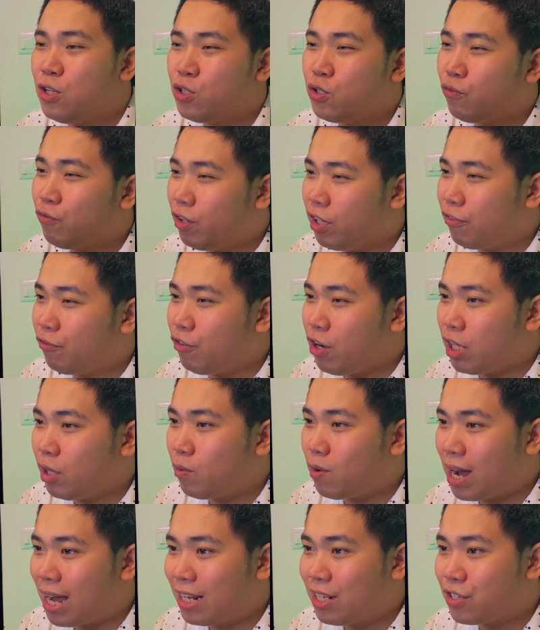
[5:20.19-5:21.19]
So feel free
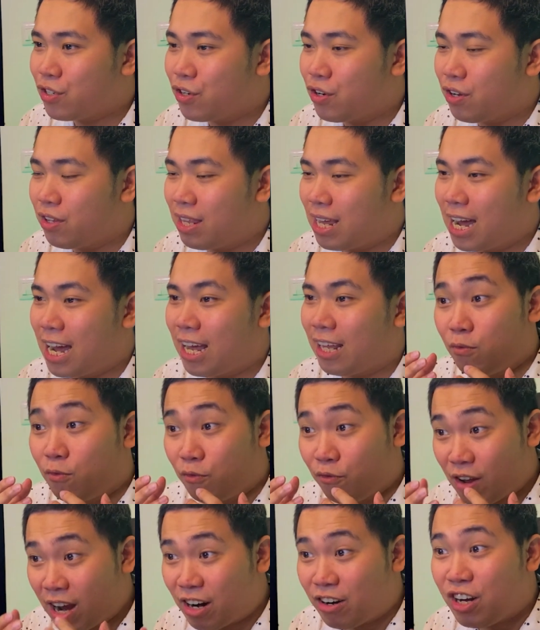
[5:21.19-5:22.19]
to answer that
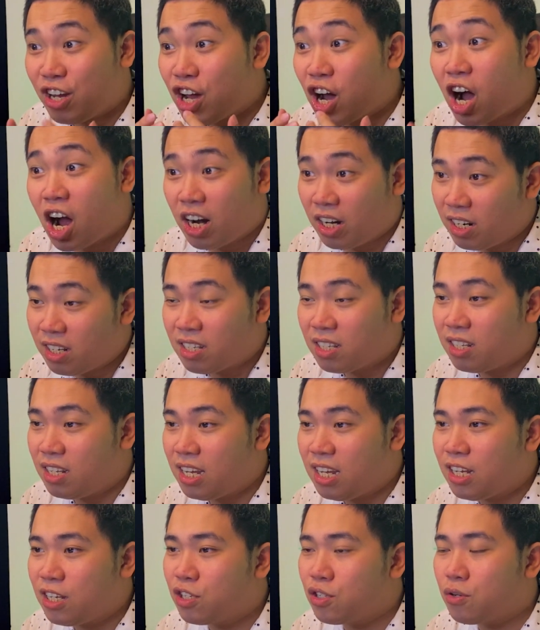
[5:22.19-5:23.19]
very
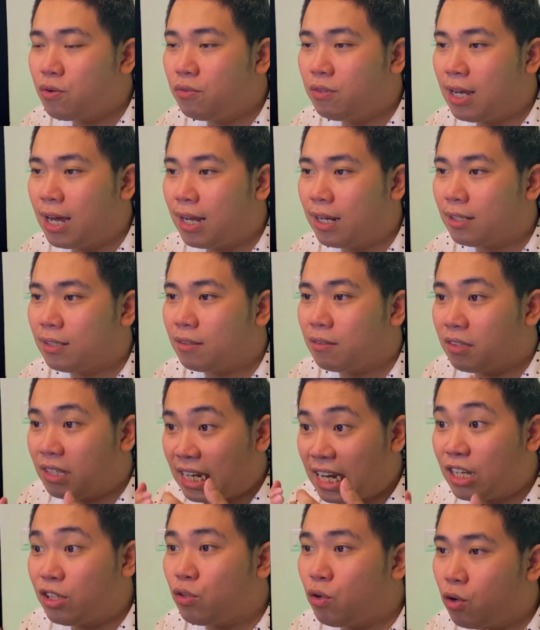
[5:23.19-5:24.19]
honestly so that
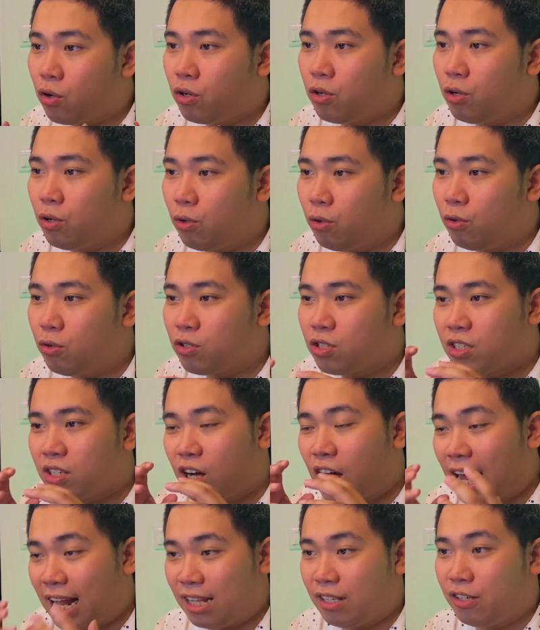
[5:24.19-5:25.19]
eToro's
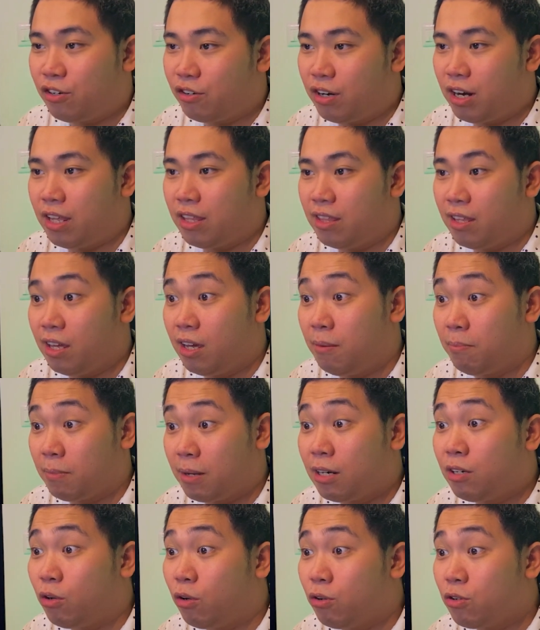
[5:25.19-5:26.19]
algorithm
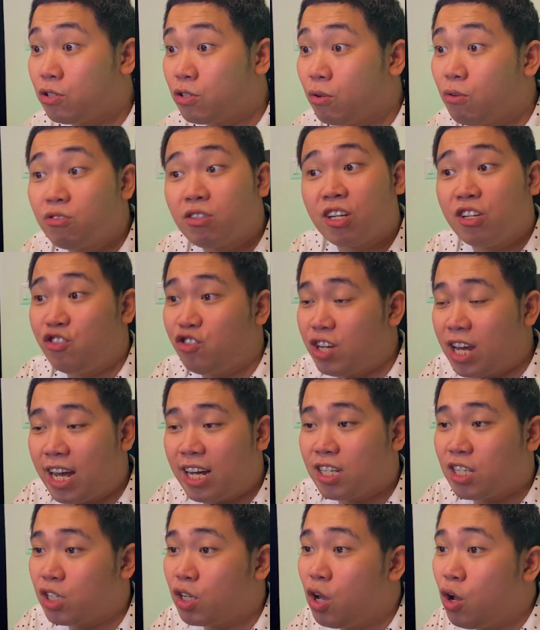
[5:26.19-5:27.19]
can also
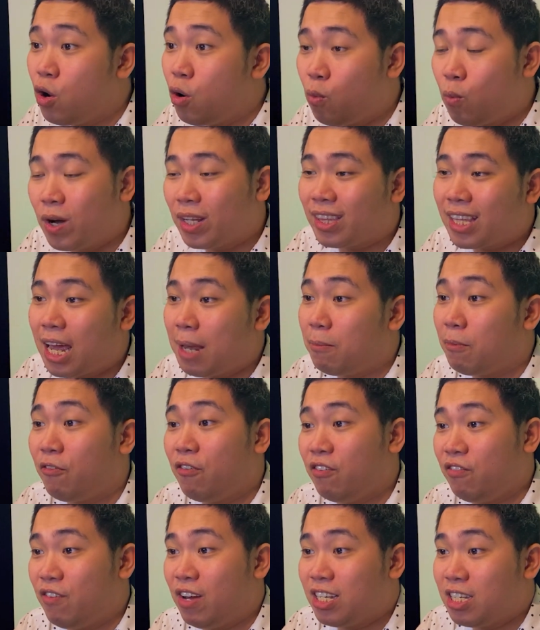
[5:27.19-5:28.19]
suggest what type of
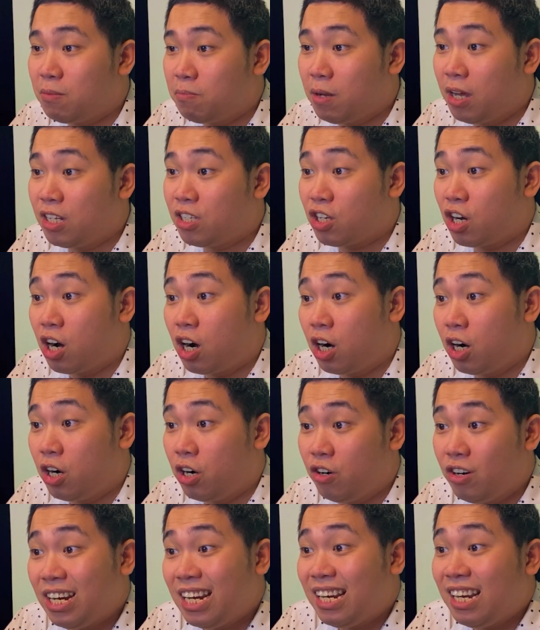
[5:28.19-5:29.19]
investments
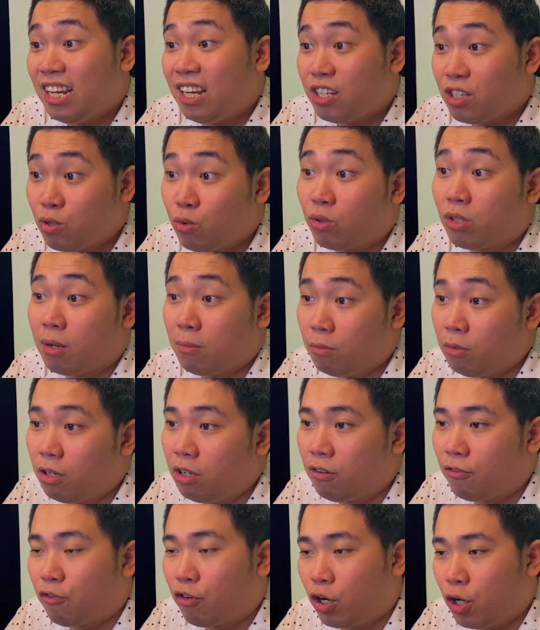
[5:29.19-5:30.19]
are really
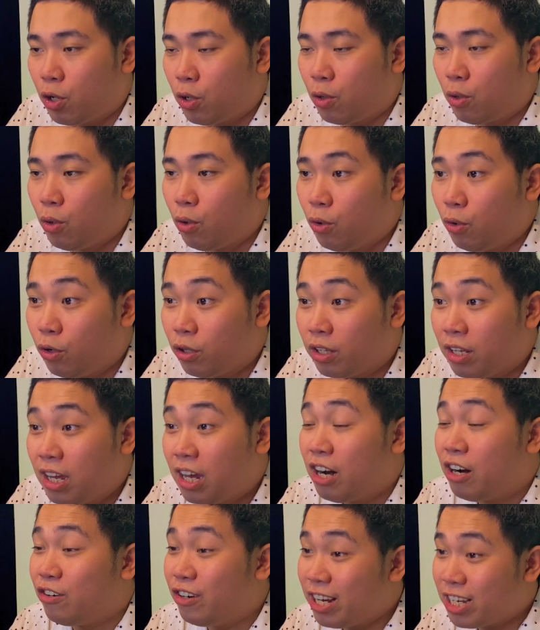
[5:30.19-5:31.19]
suitable for your own
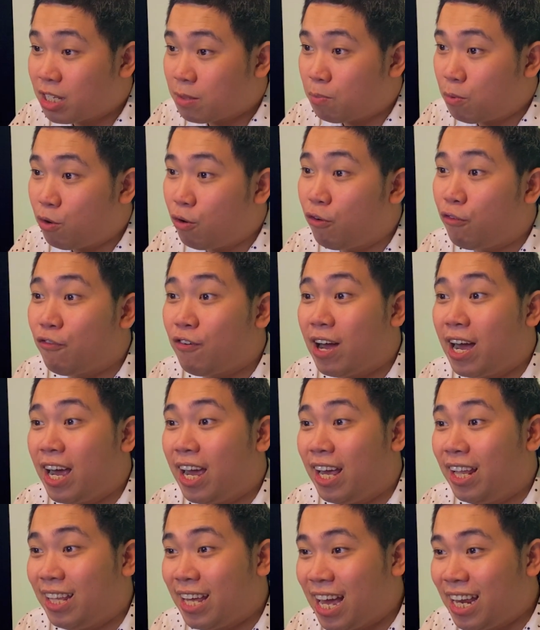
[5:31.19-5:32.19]
risk
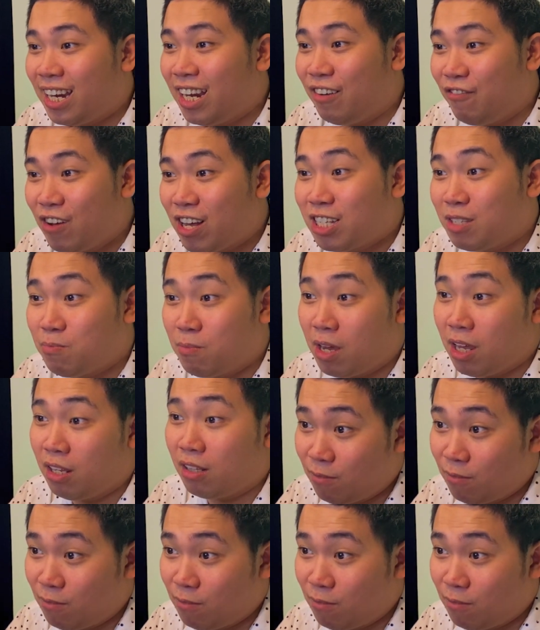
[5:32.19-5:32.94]
profile and investment